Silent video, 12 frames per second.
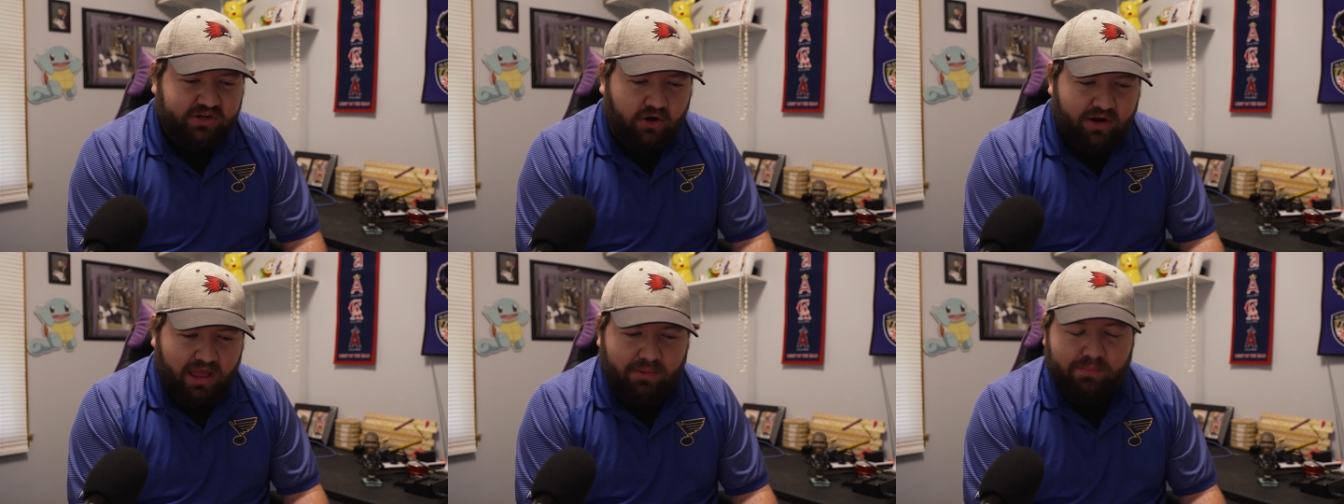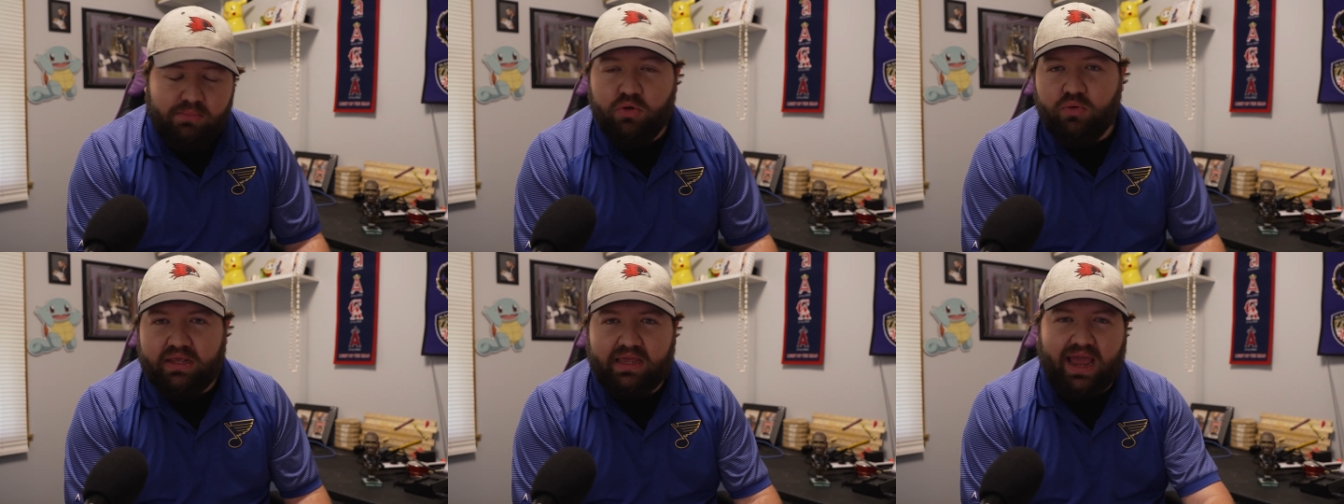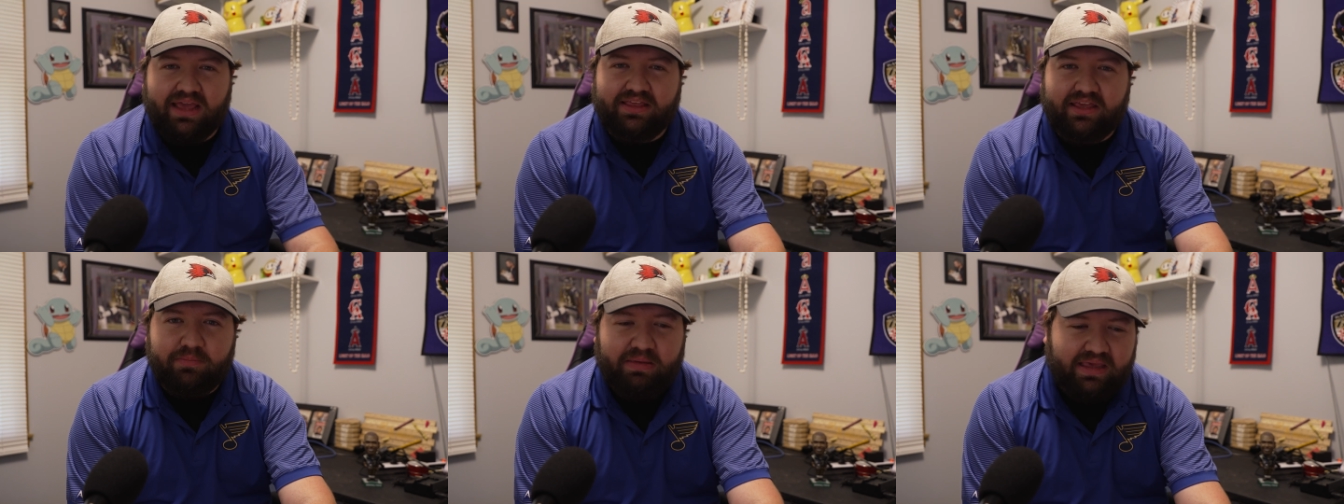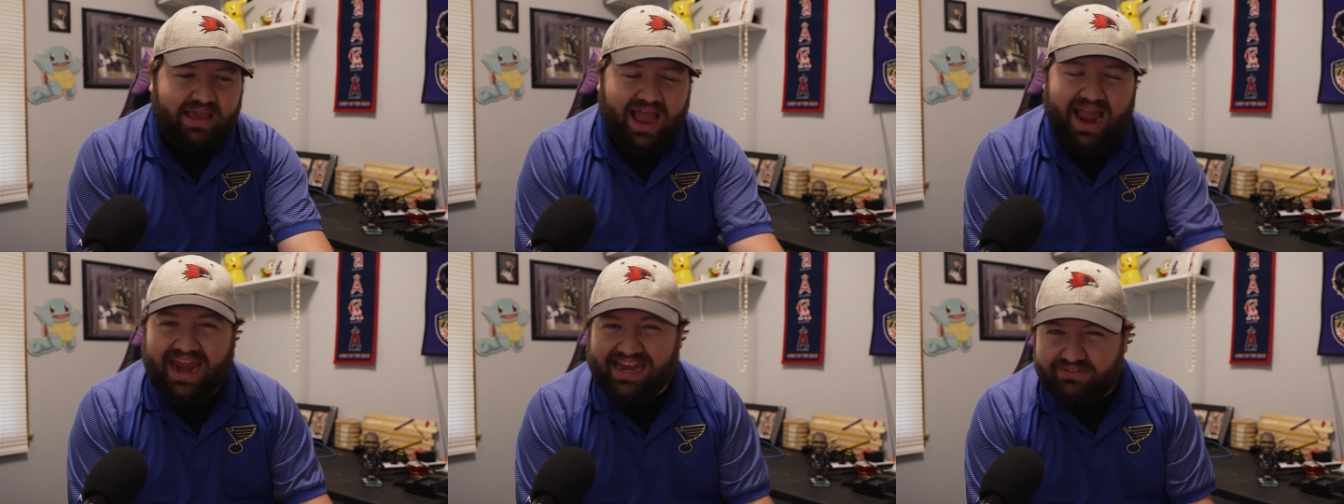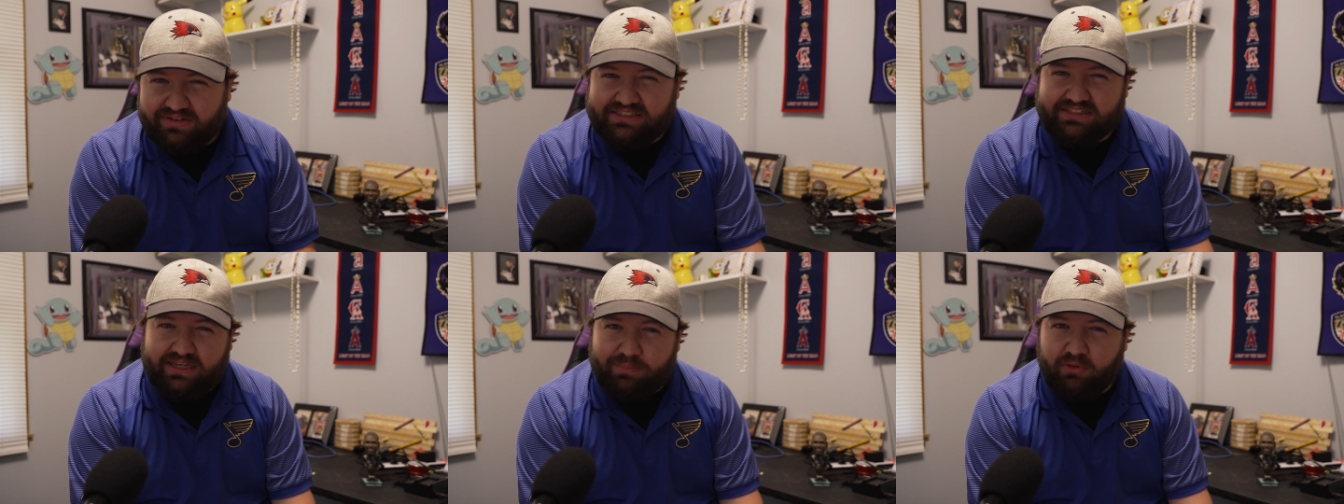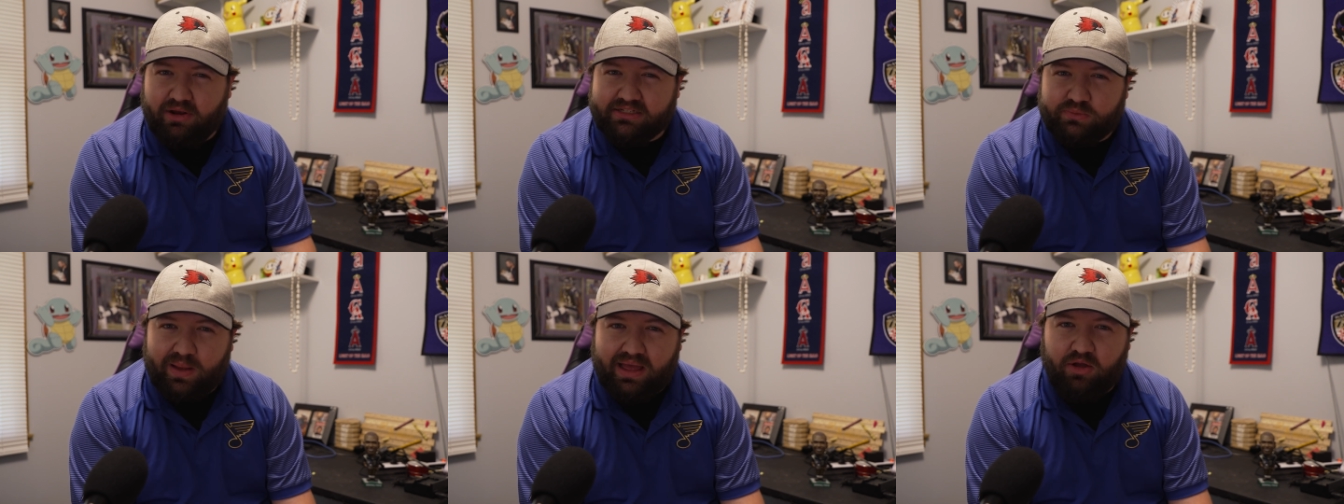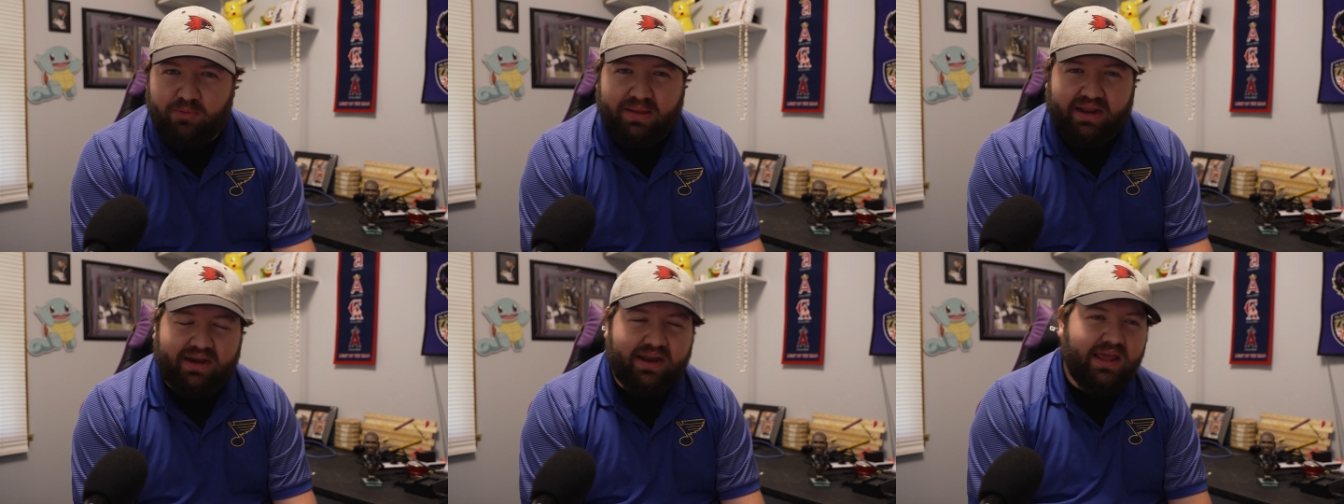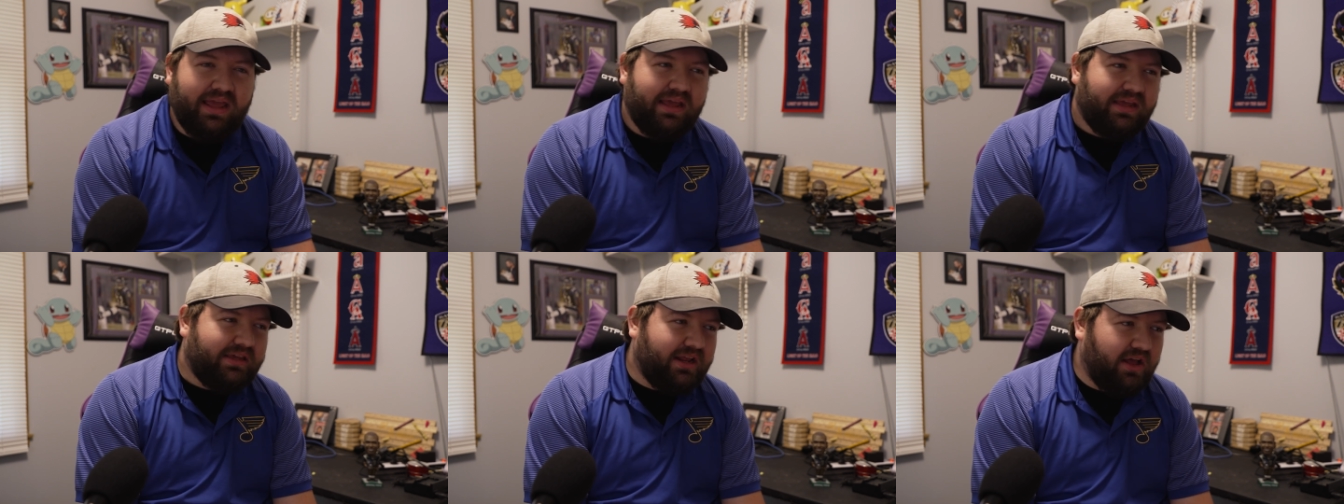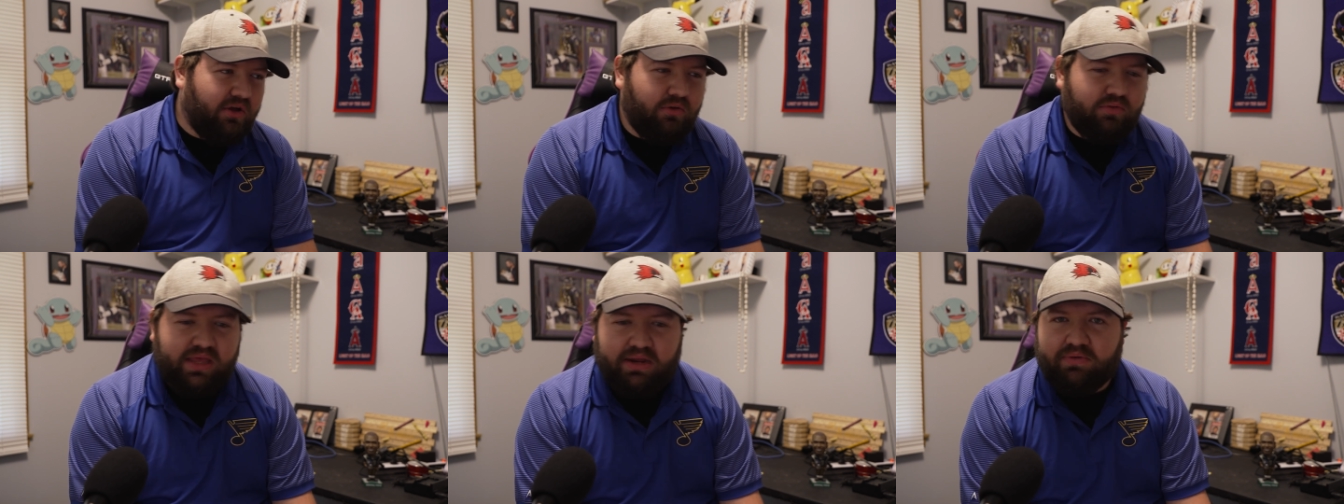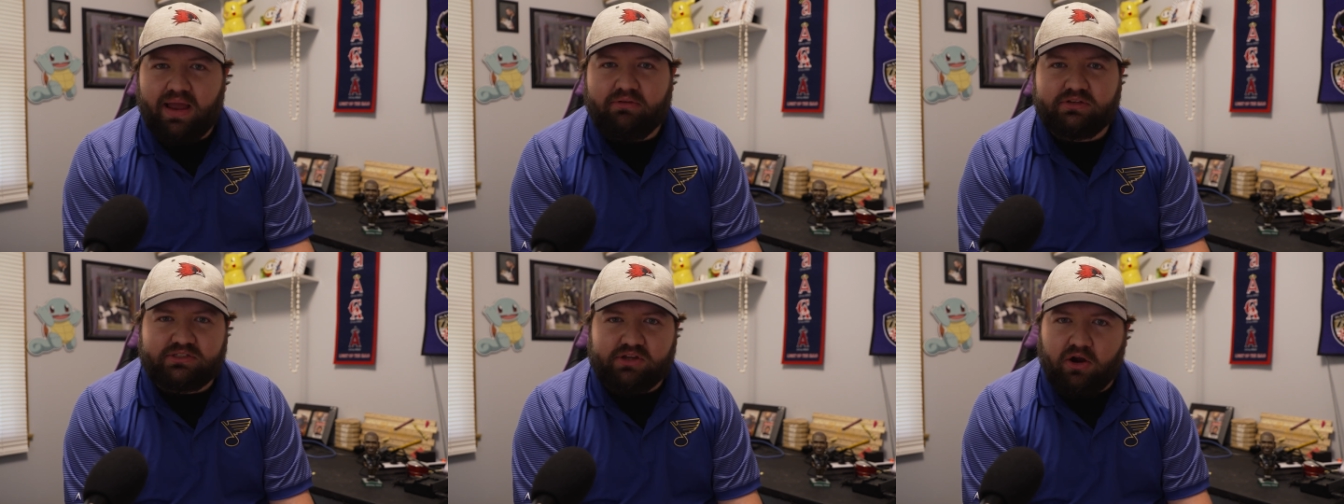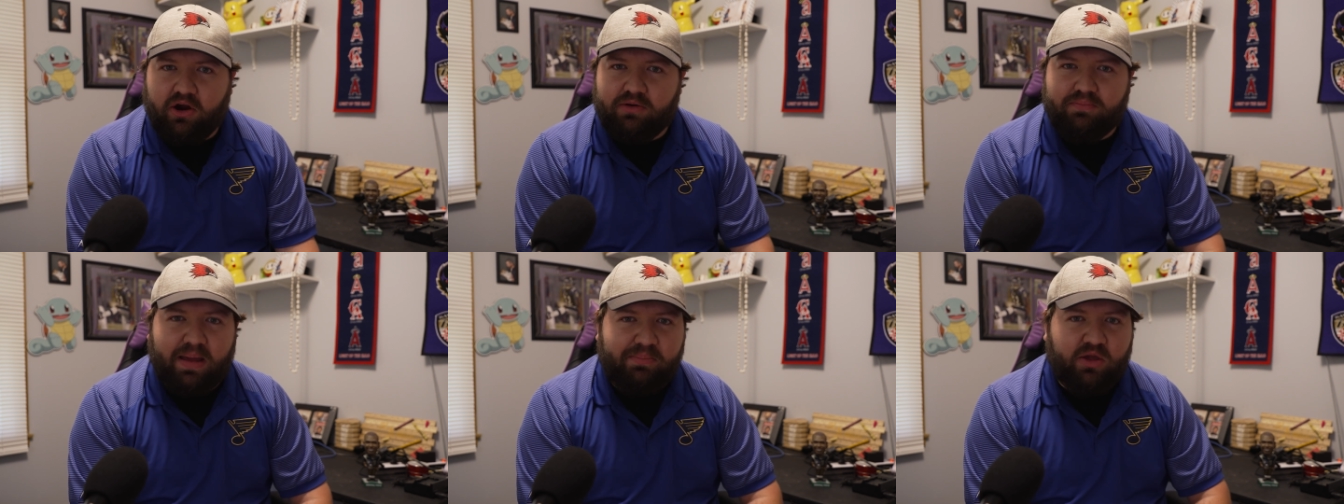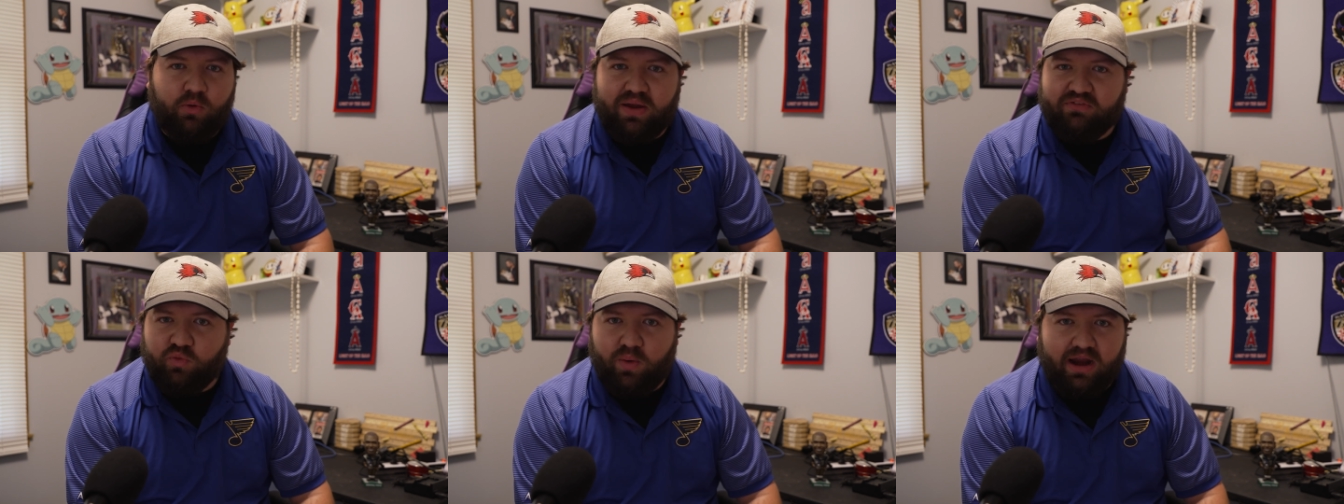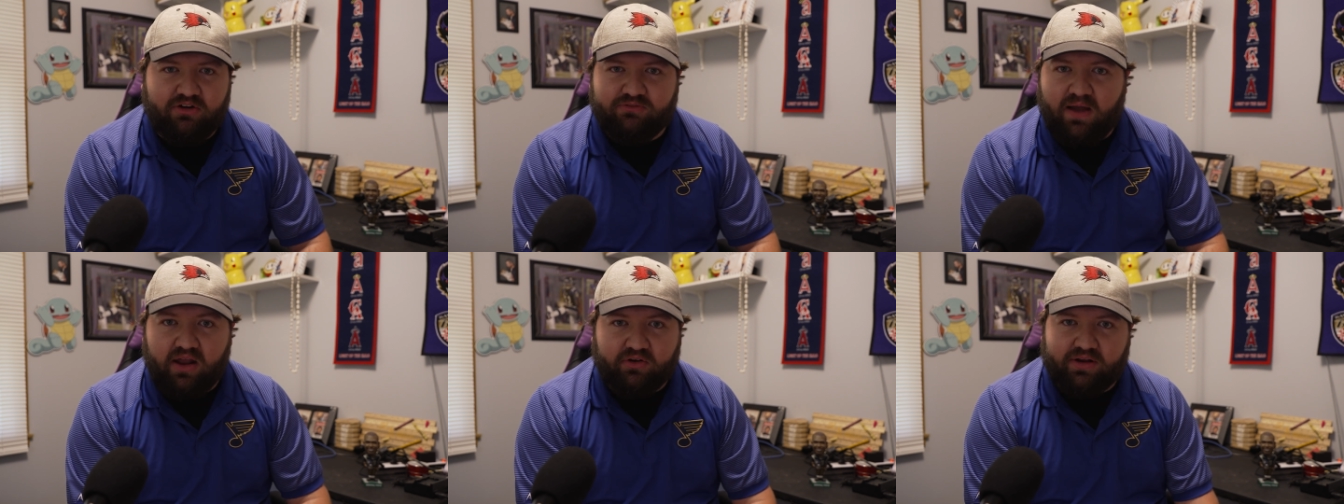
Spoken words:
Darnell Mooney, I think, could be kind of a sleeper as well, but, late round dart, might be a waiver wire fodder